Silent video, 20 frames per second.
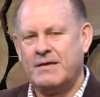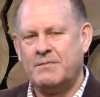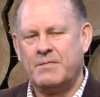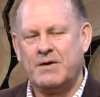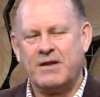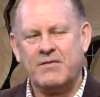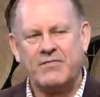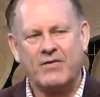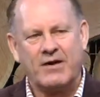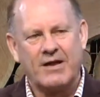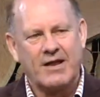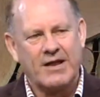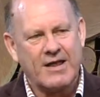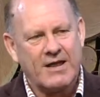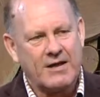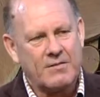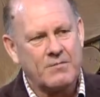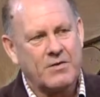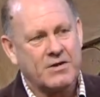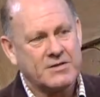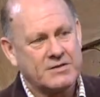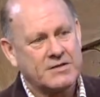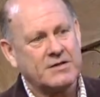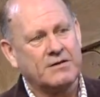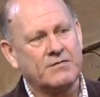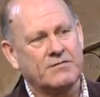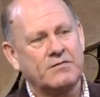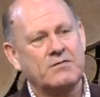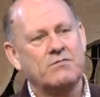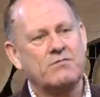But if I allow
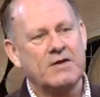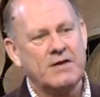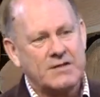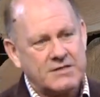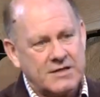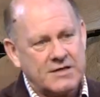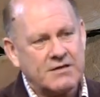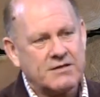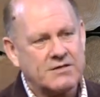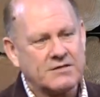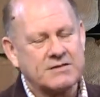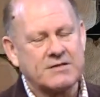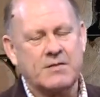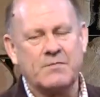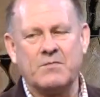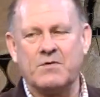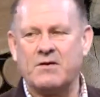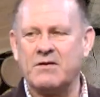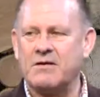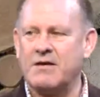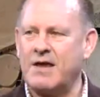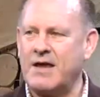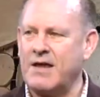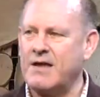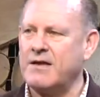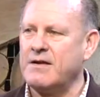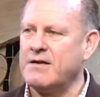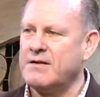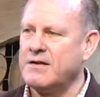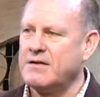myself to reach into someone
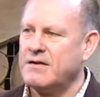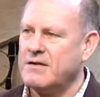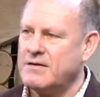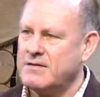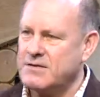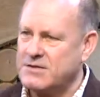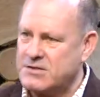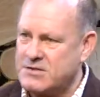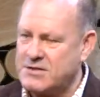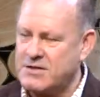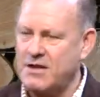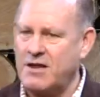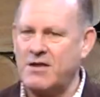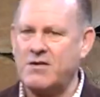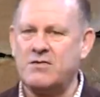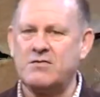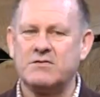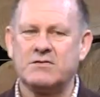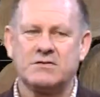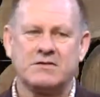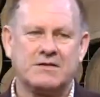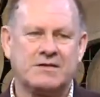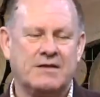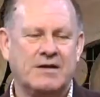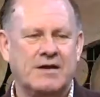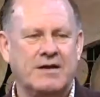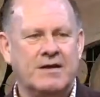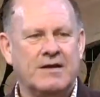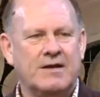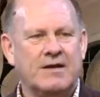and disclose,
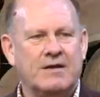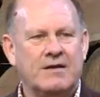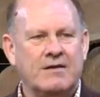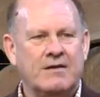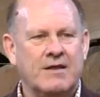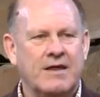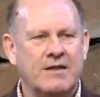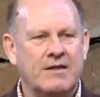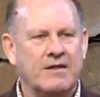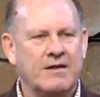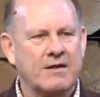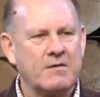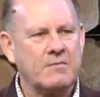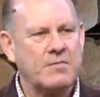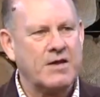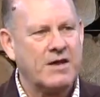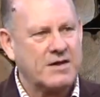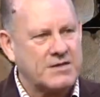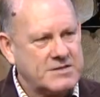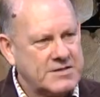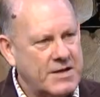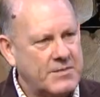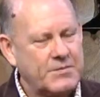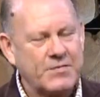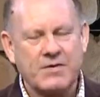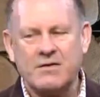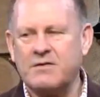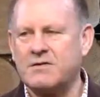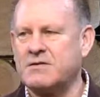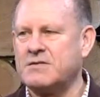then there can be
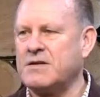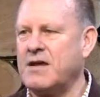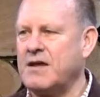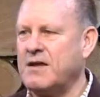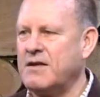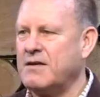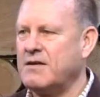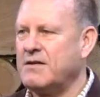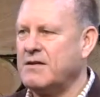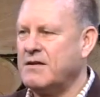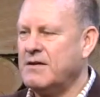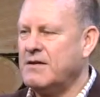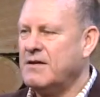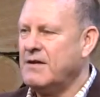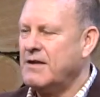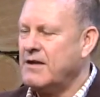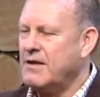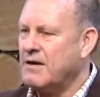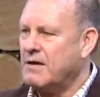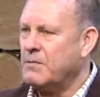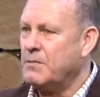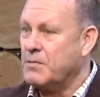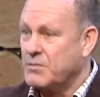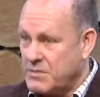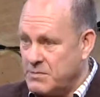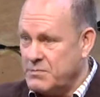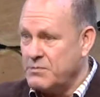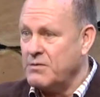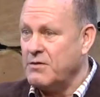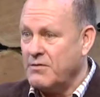acceptance and help
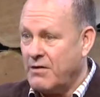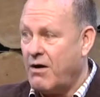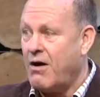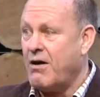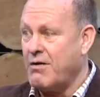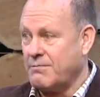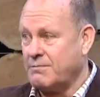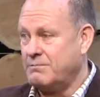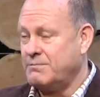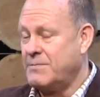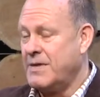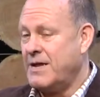to move on.